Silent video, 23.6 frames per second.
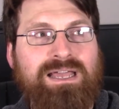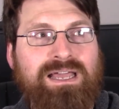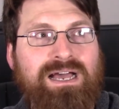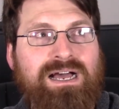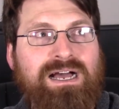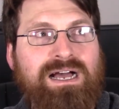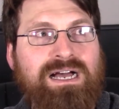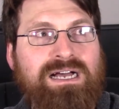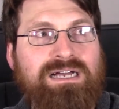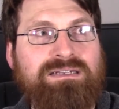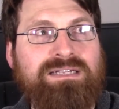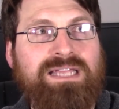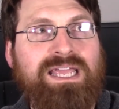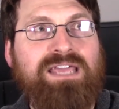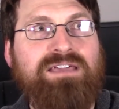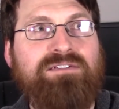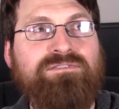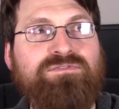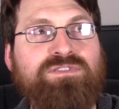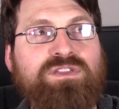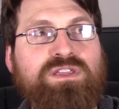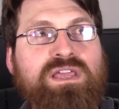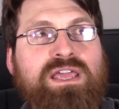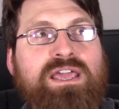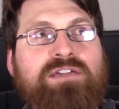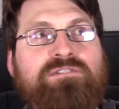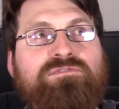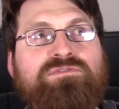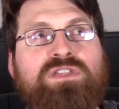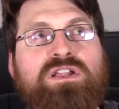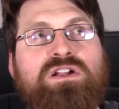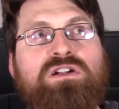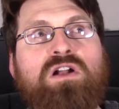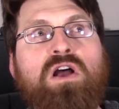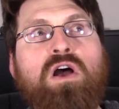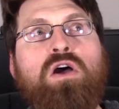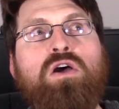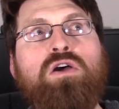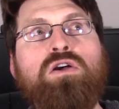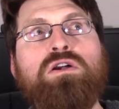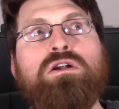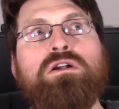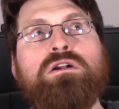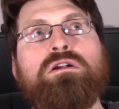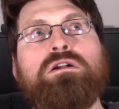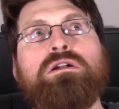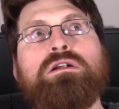Uh, if, if there
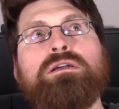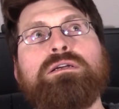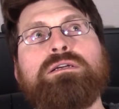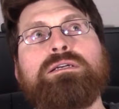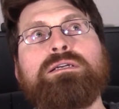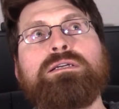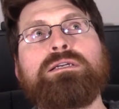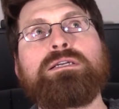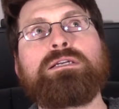are